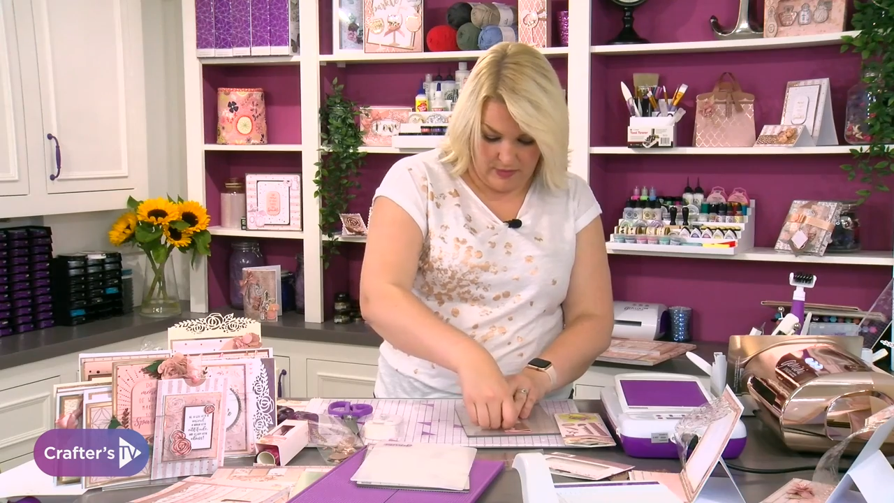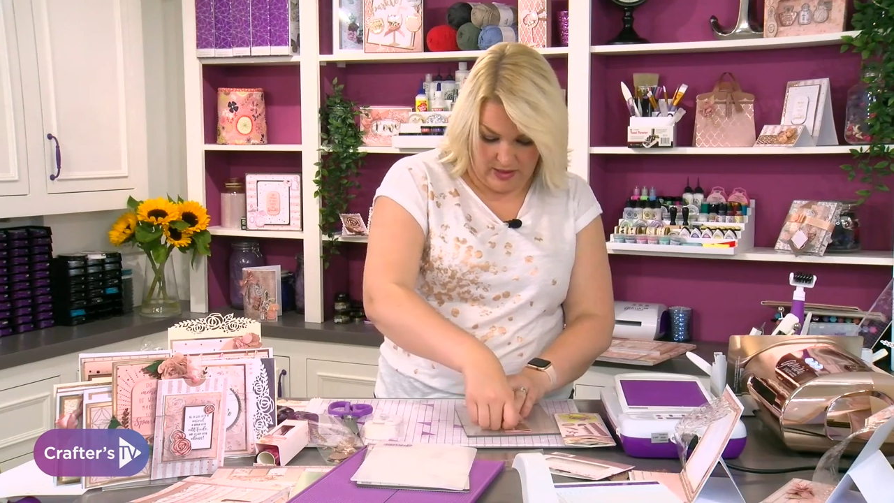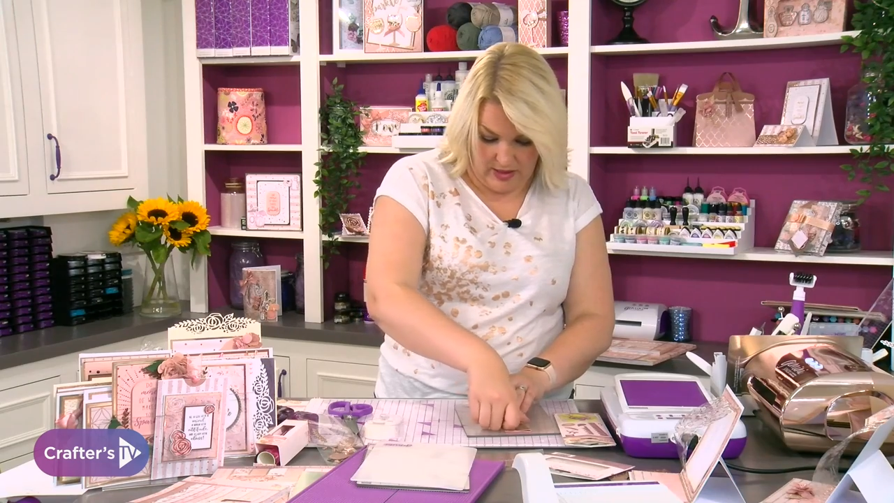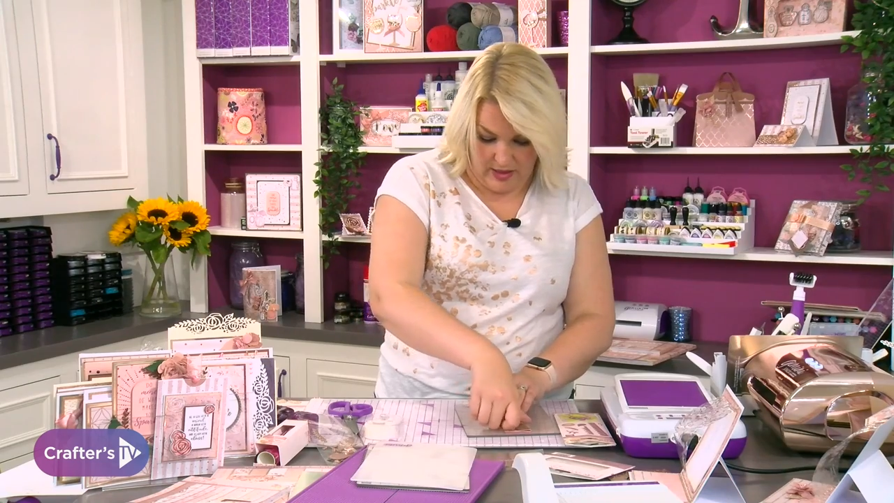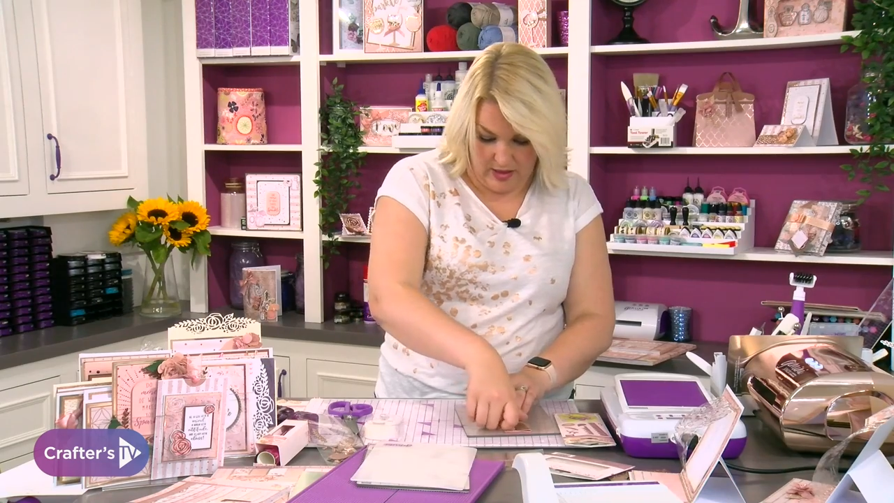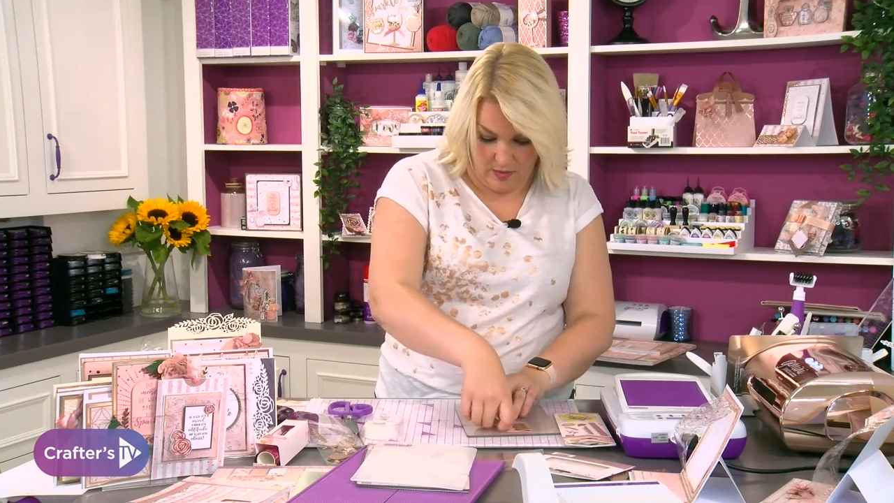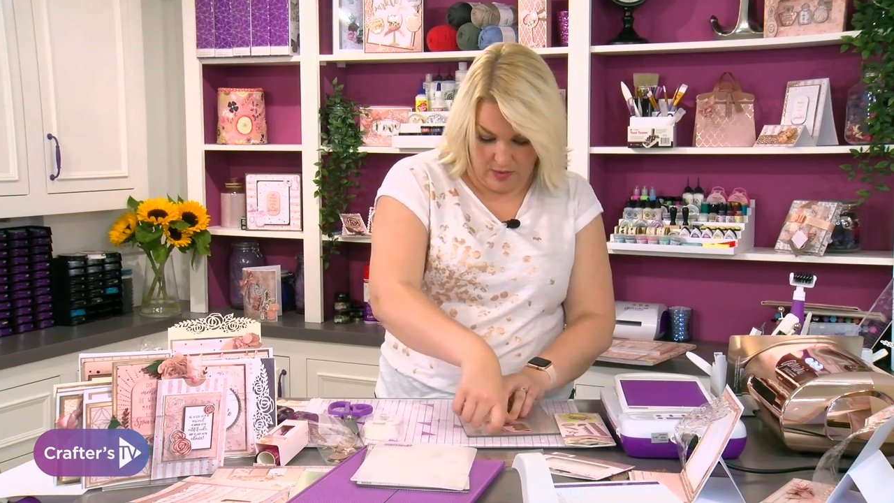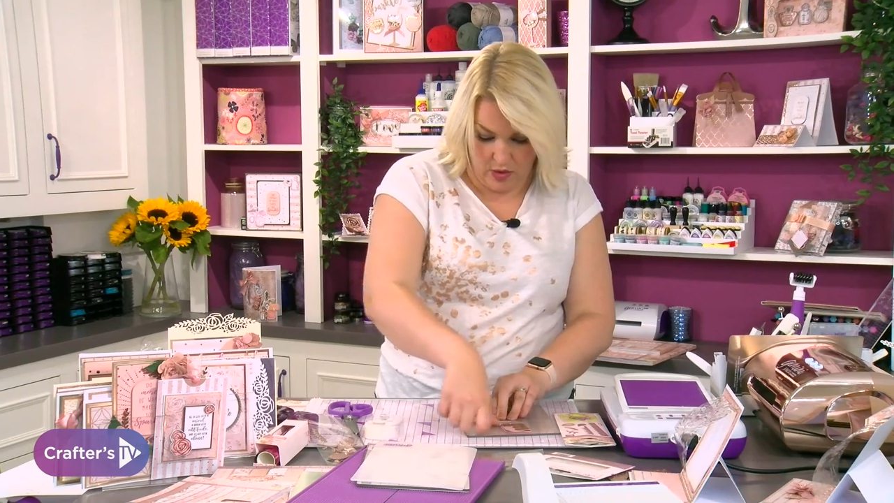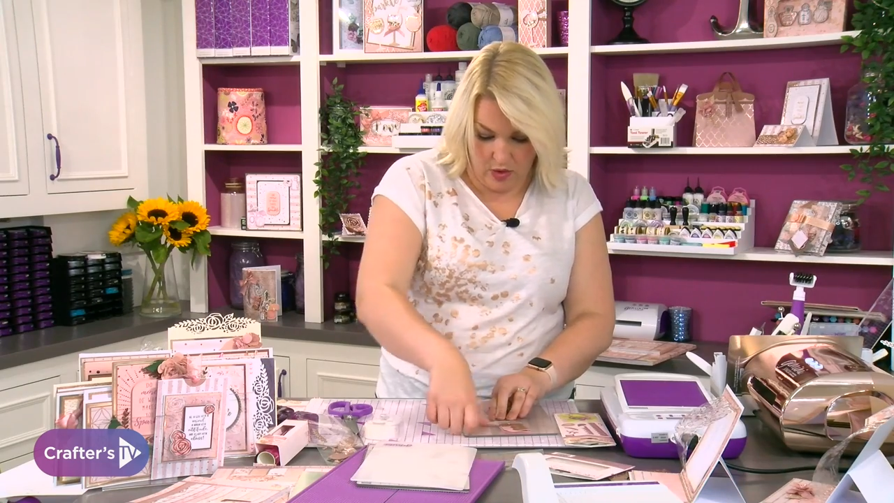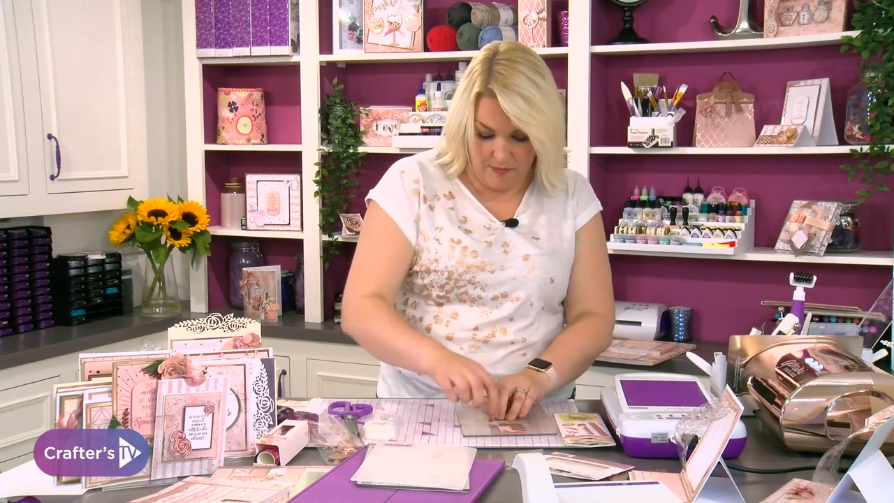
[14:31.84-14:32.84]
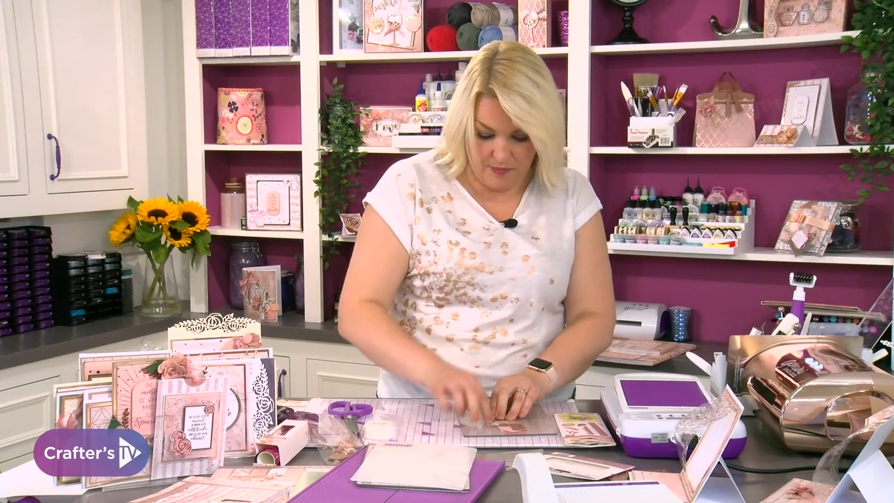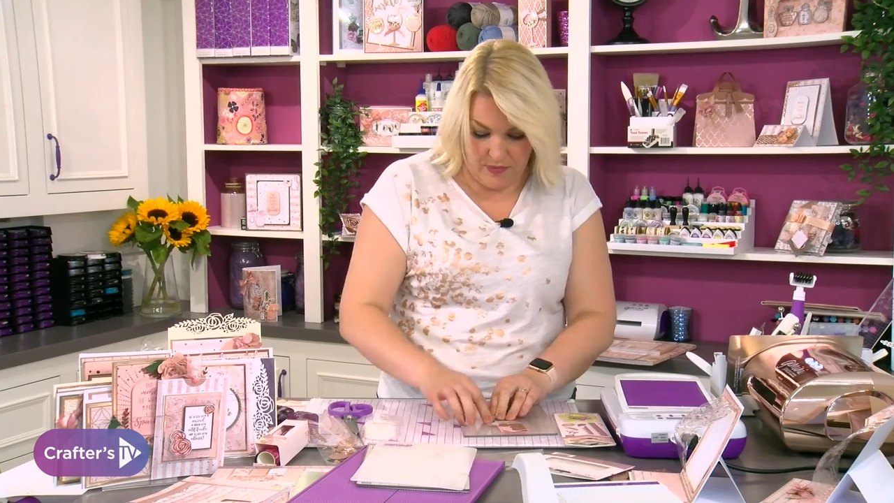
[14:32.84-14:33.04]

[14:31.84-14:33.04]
There we go.